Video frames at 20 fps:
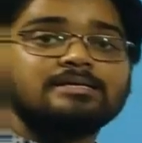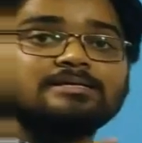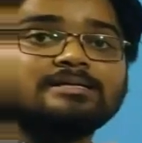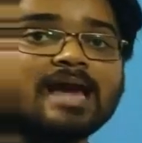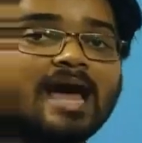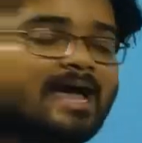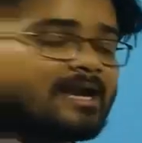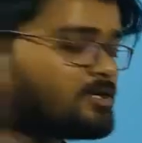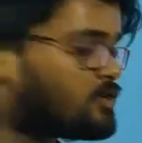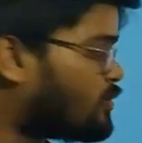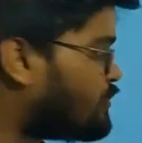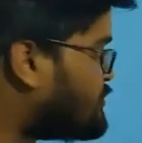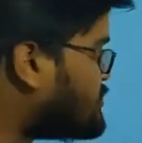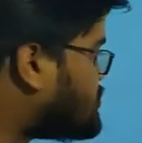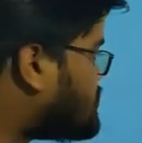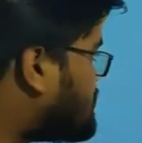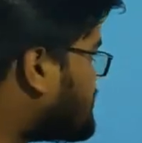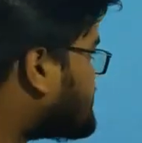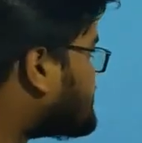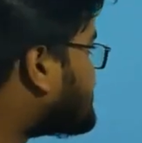
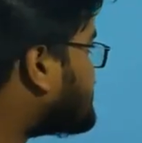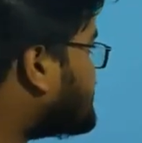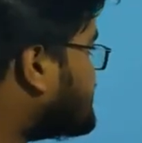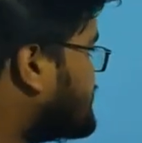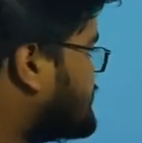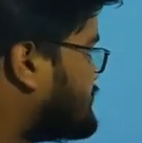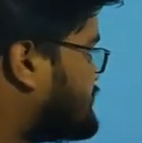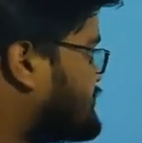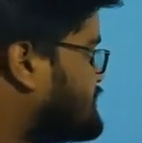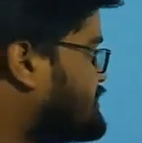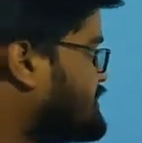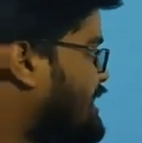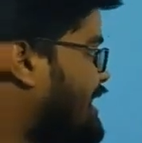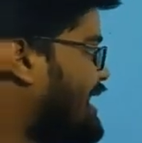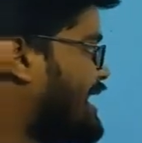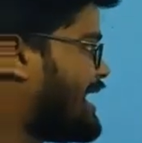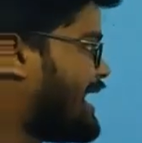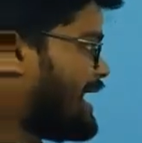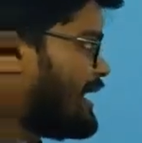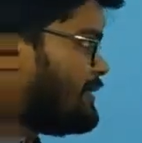diatomaceous earth.
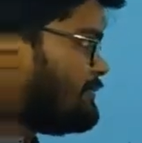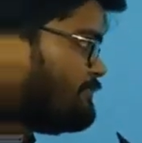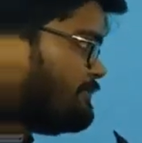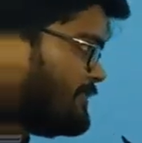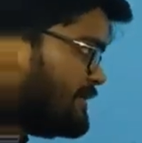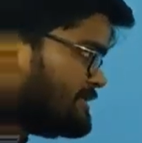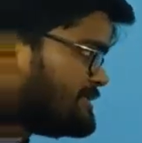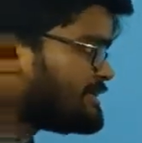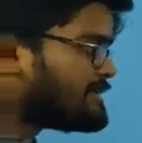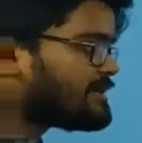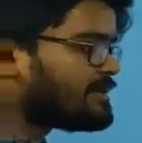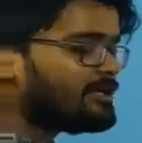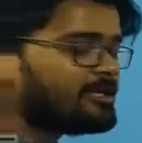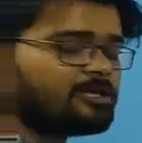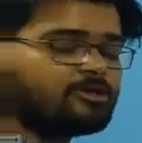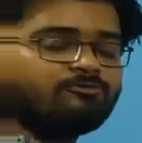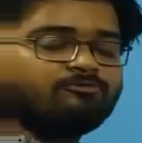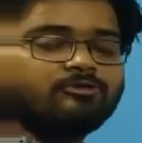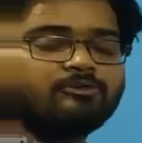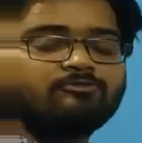And majorly,
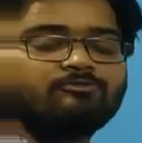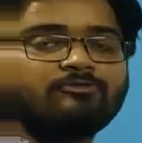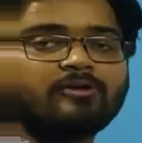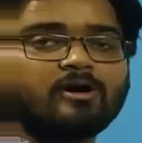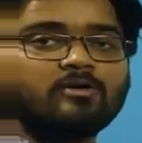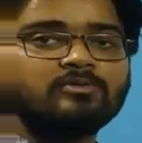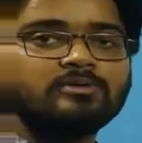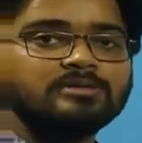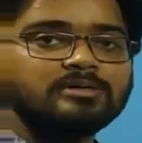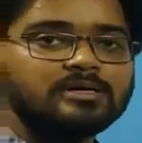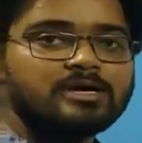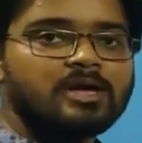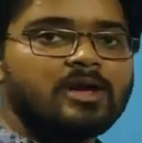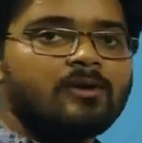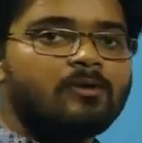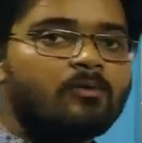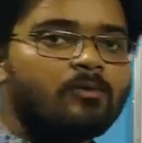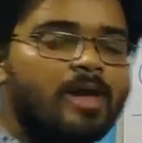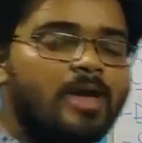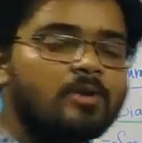if we found
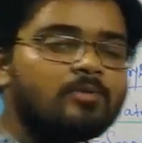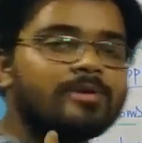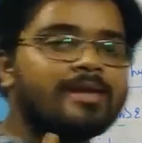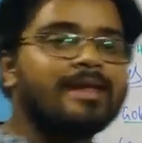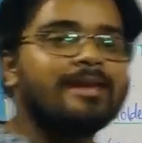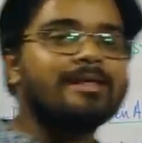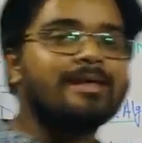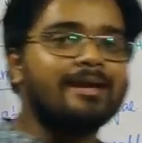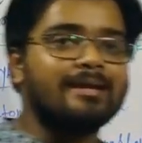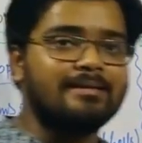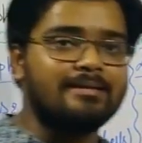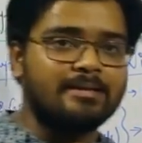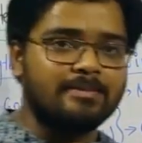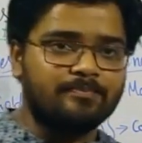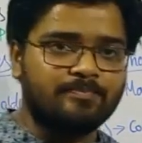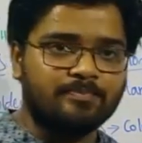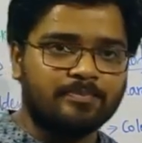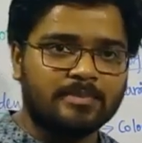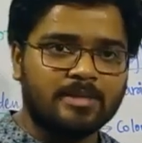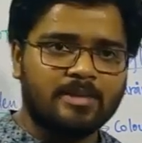where we can get
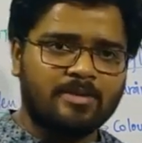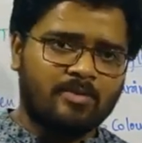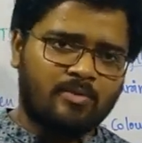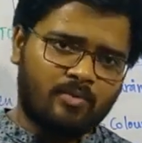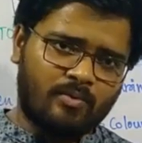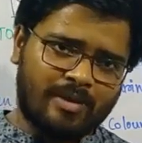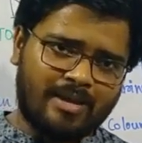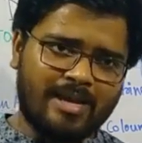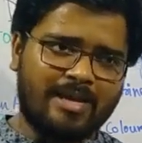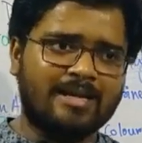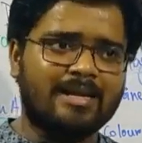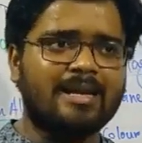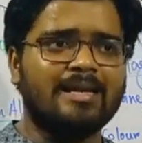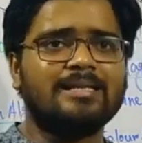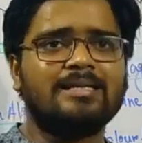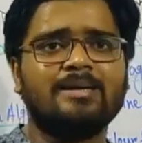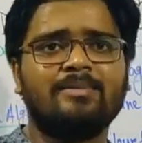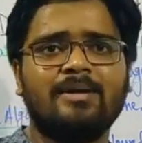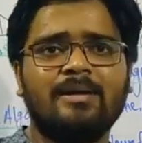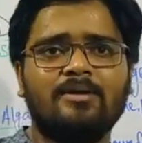them, we can
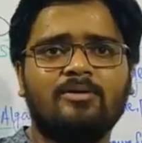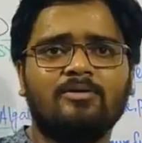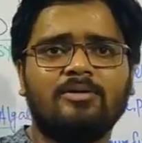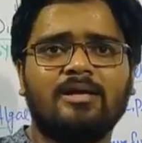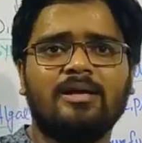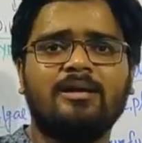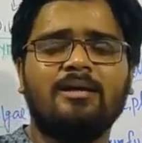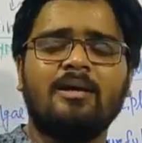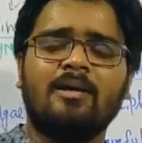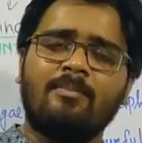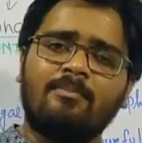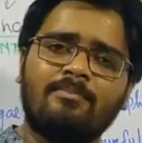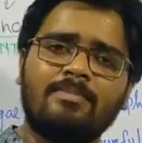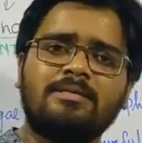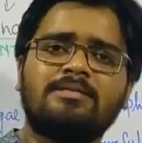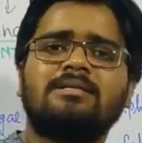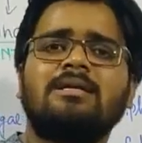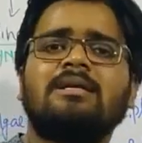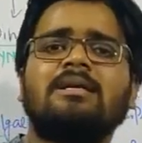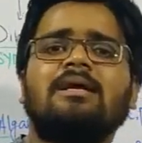get them into the
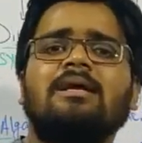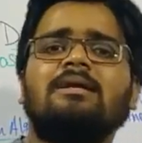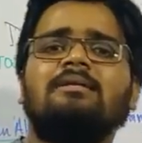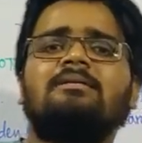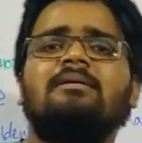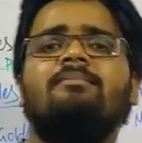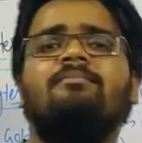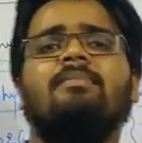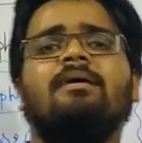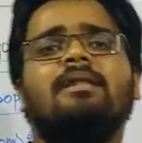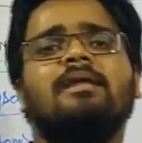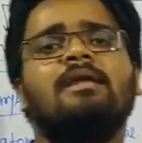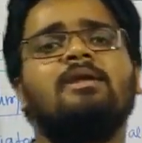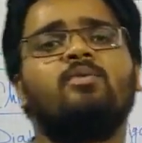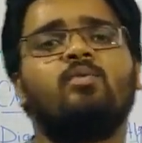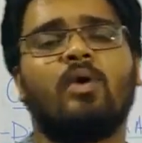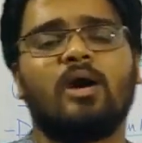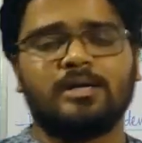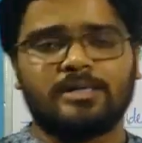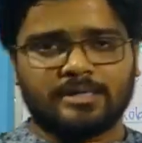majorly in the
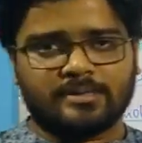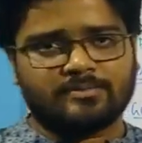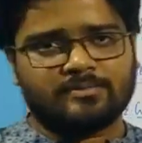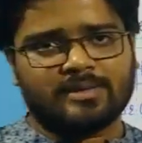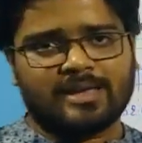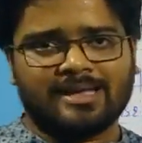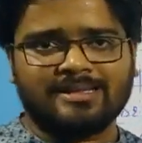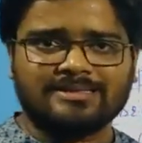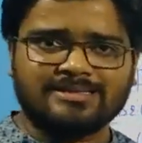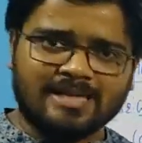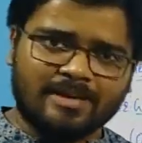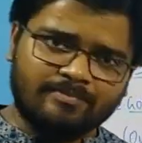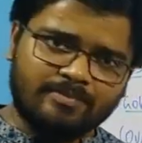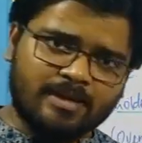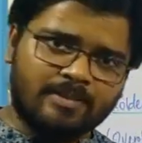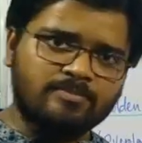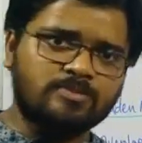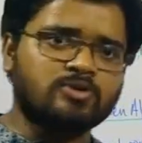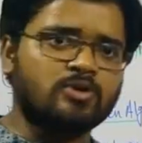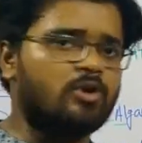marine water, and
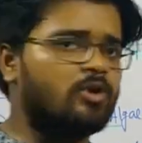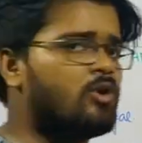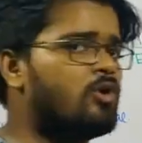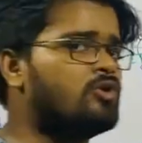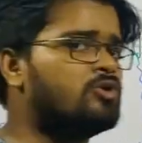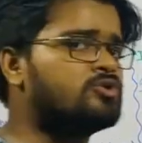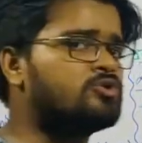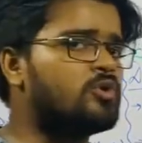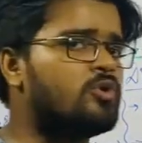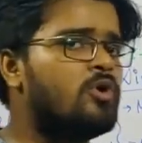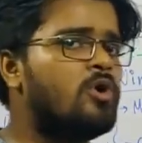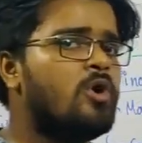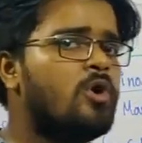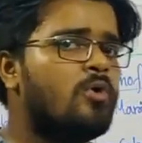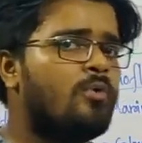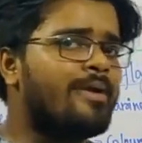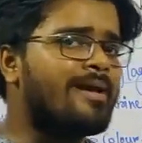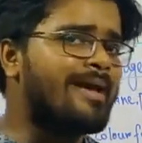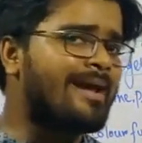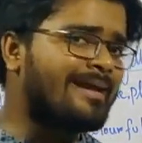sometimes also
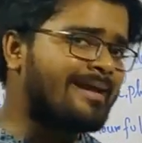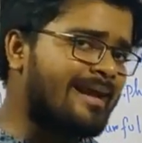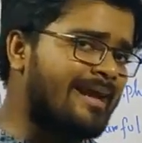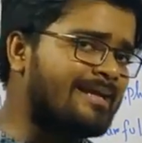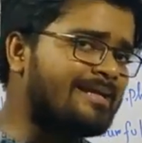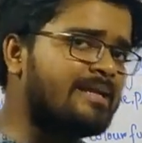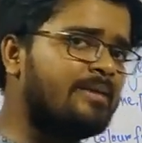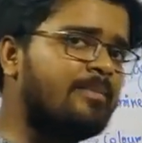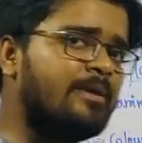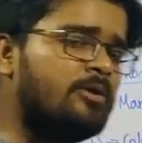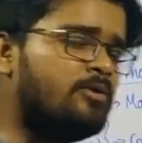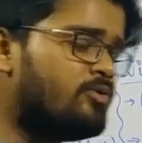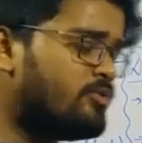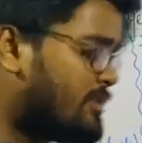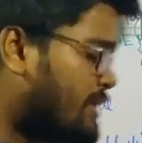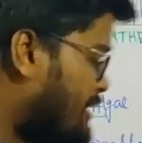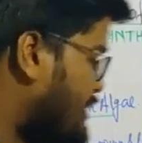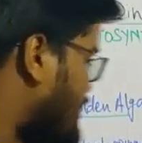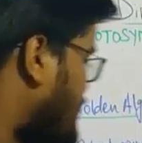we can get them into the